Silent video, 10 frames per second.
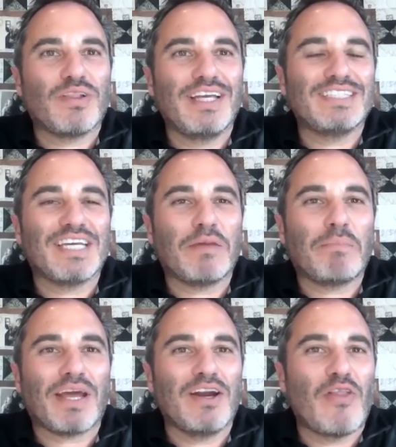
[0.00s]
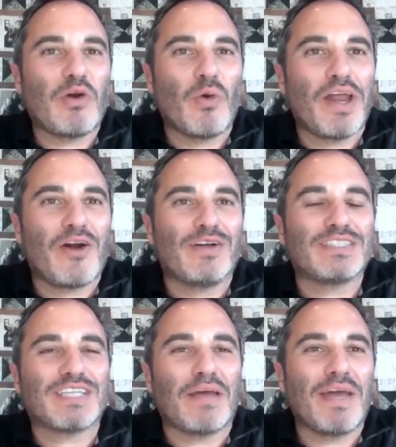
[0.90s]
Lindsay could pick another winner
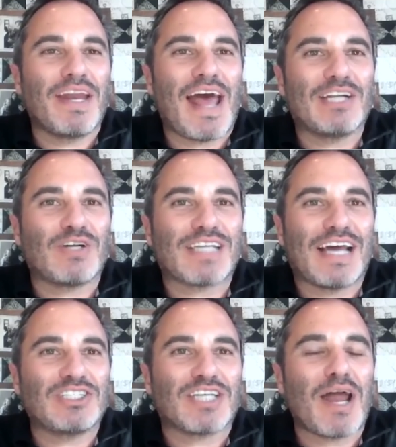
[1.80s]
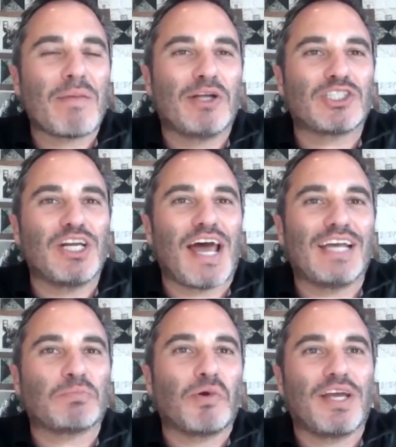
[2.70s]
and send me an address. I just got a bunch of
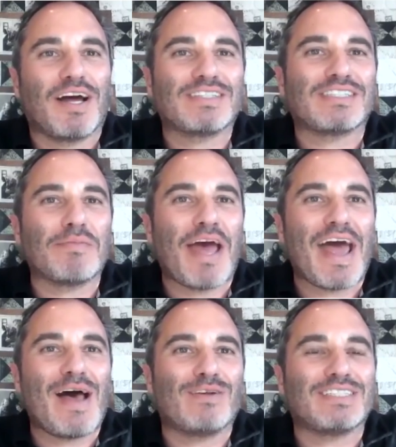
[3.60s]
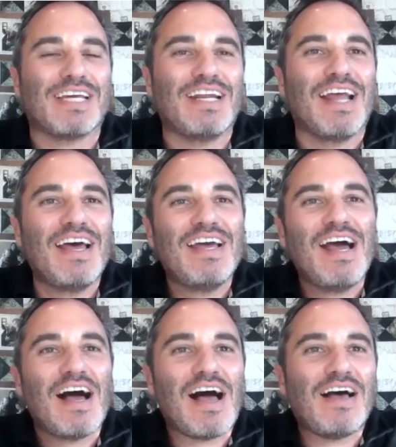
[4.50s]
nice pre-cuts to my house and
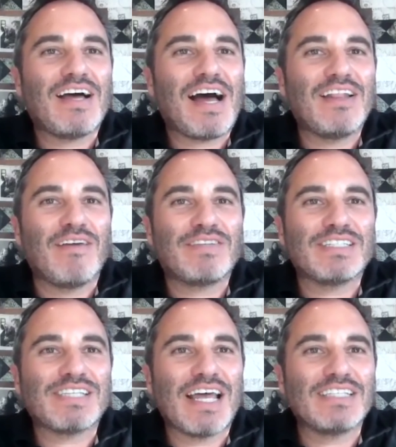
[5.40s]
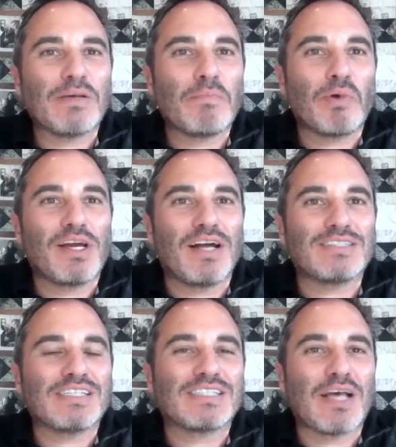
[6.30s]
i would love to send some
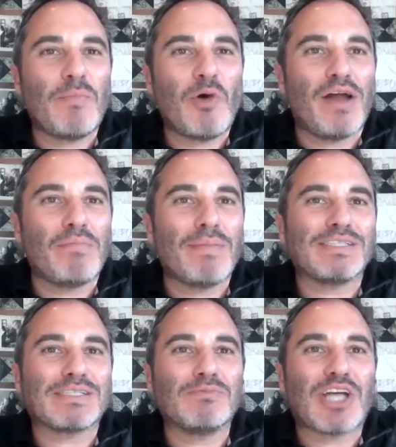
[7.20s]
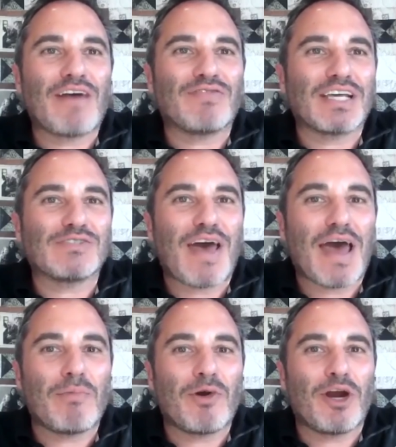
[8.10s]
pre-cuts to someone, maybe some Jaftex
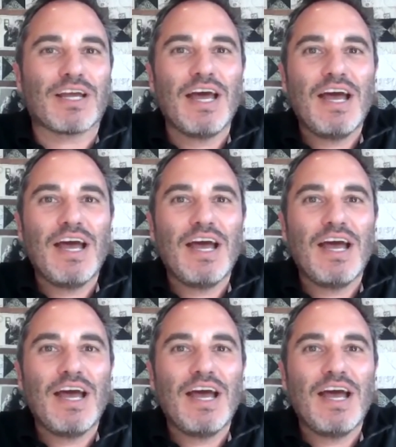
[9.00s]
fabric.